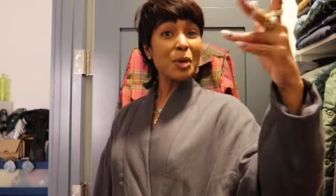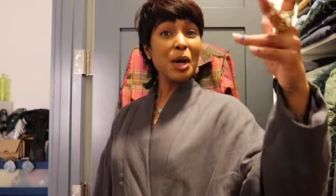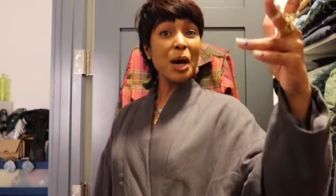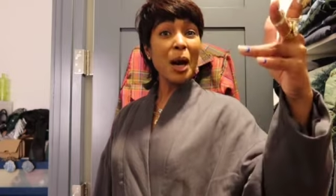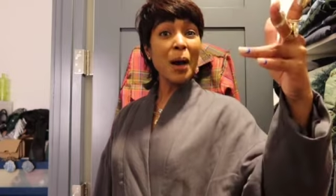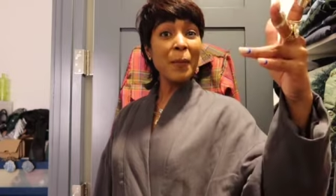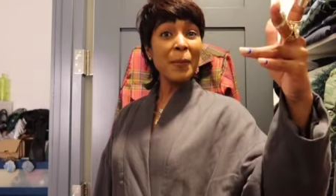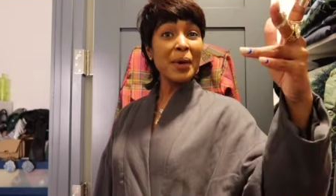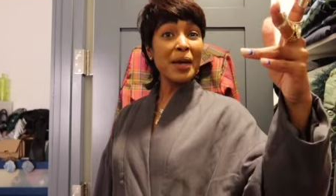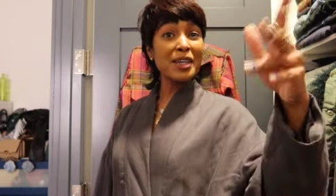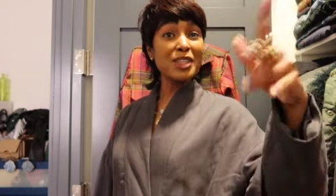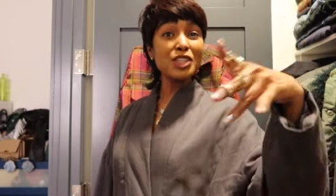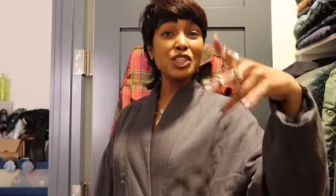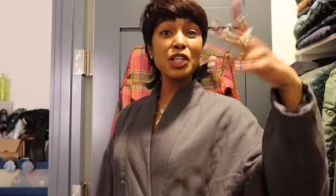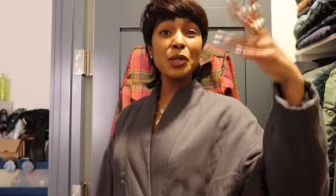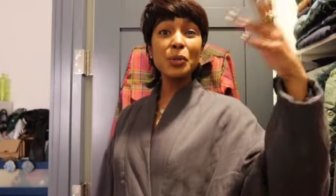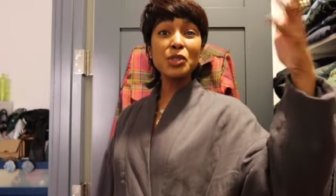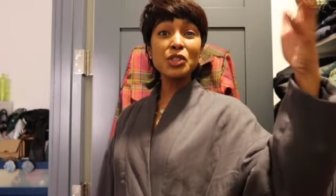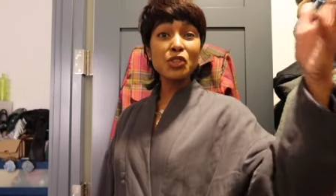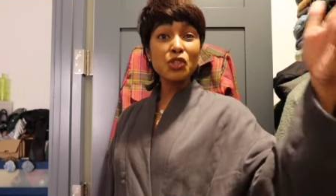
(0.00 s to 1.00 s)
a comment,
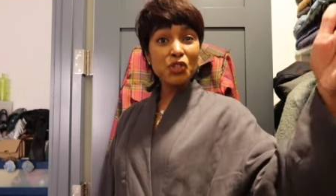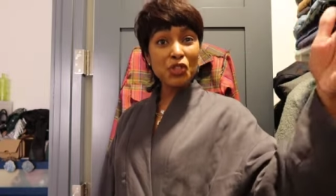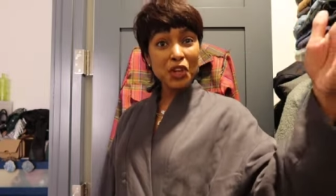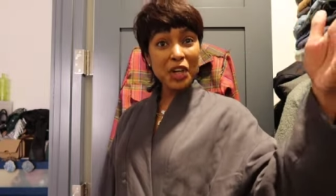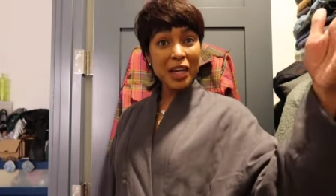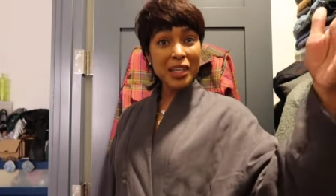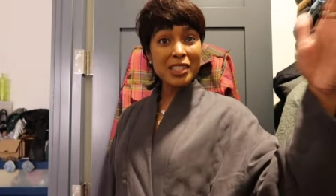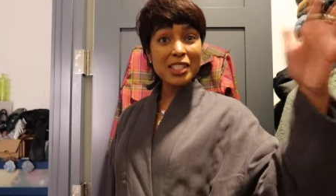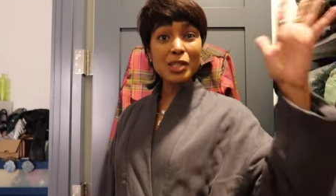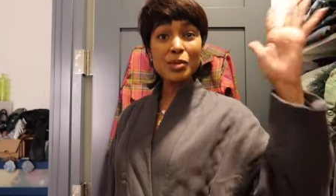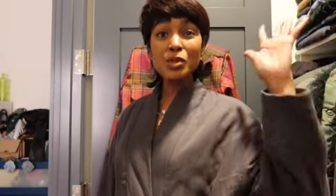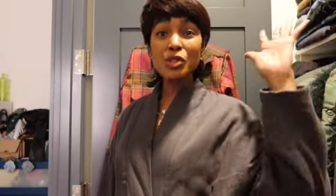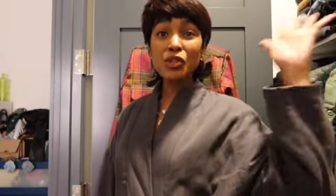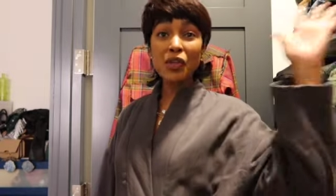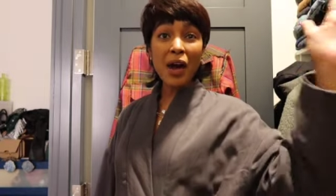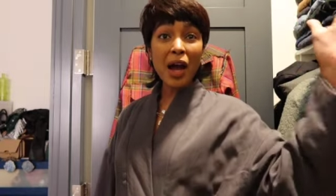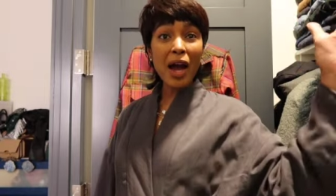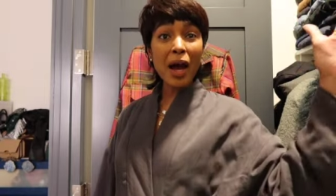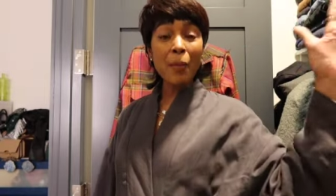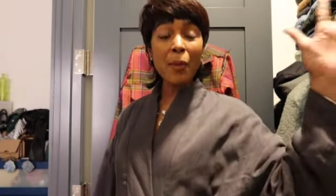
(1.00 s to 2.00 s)
share with your friends,
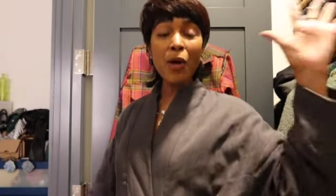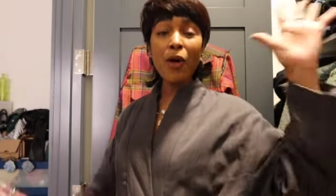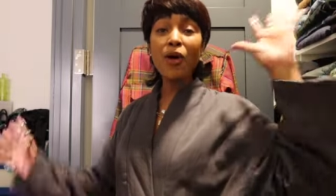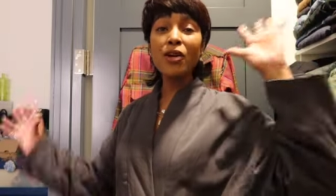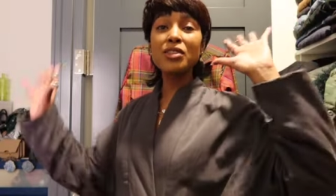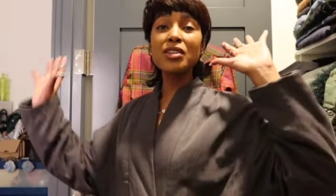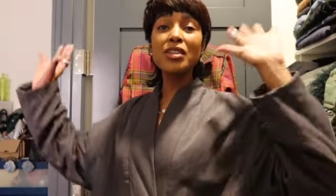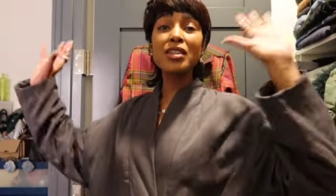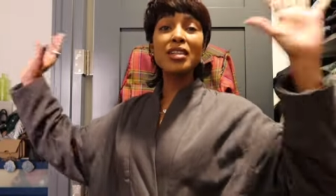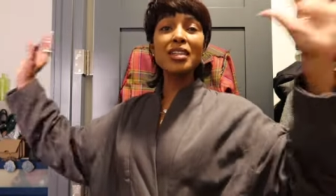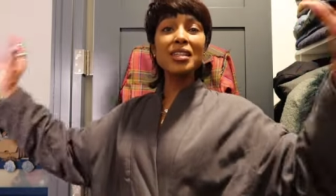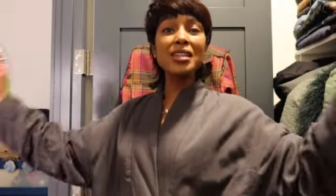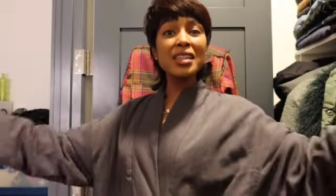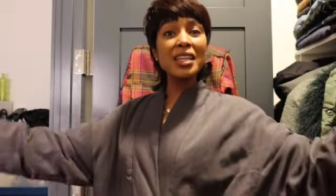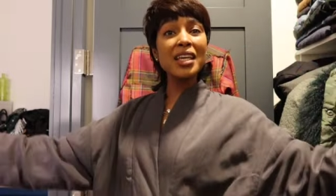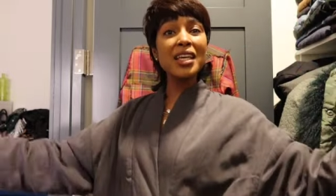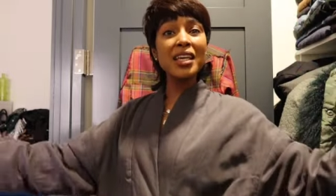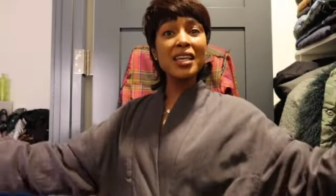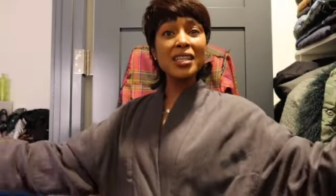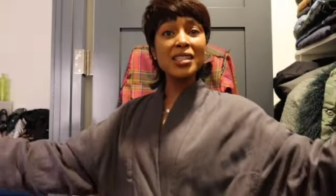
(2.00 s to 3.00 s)
subscribe, all the good
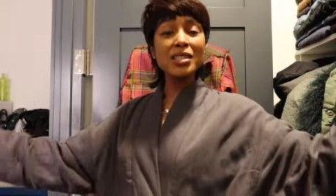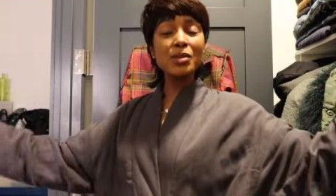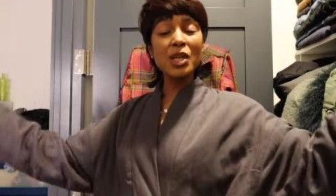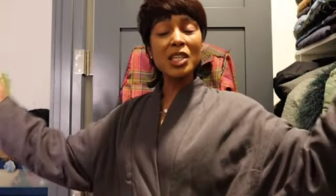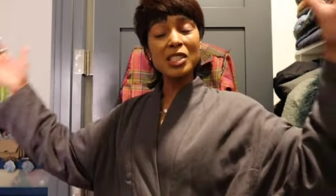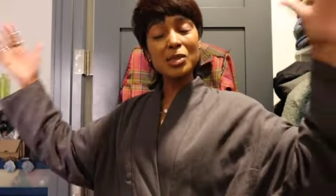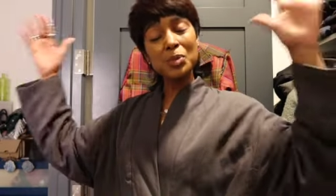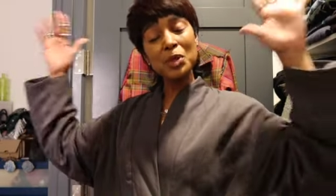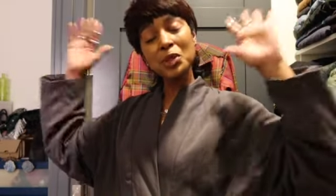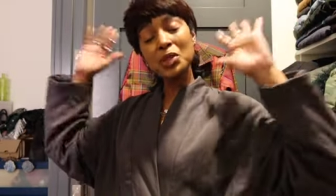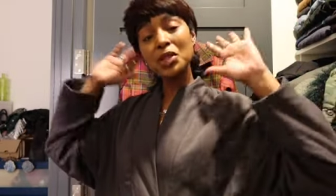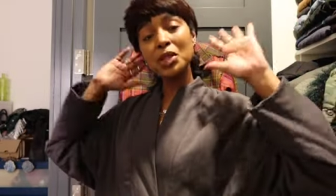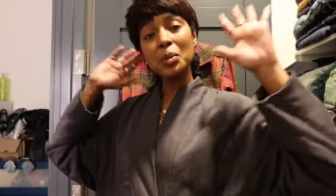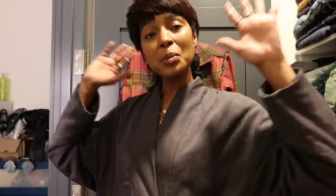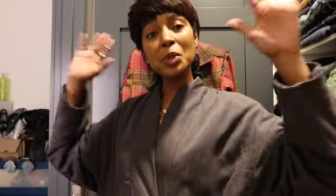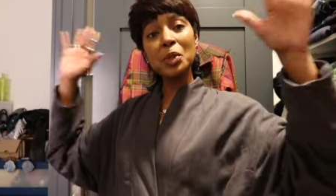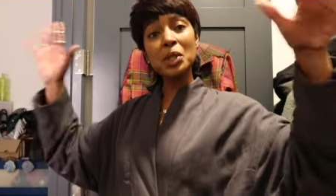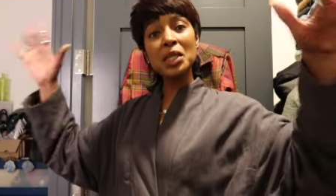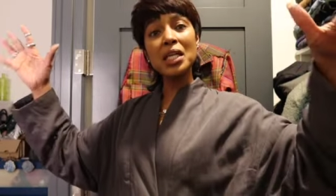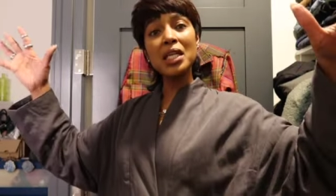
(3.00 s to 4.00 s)
things. Let's build the
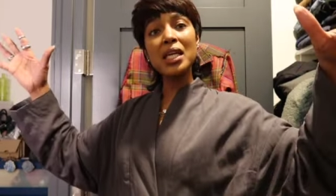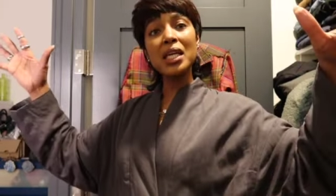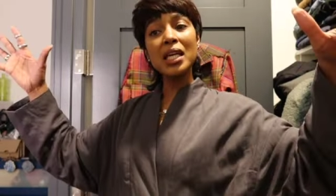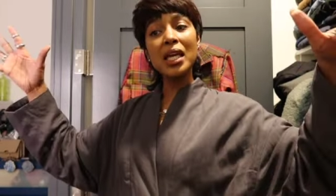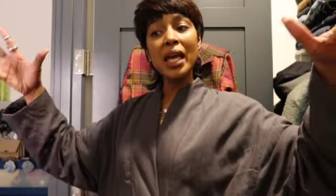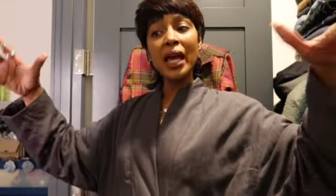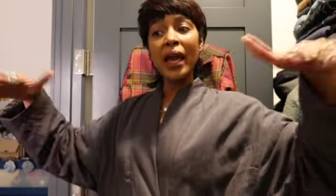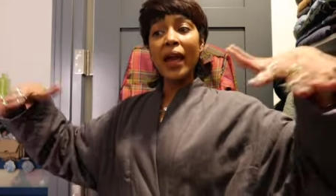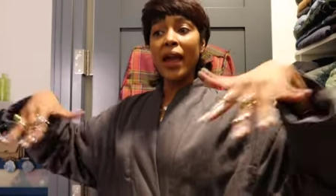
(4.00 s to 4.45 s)
community.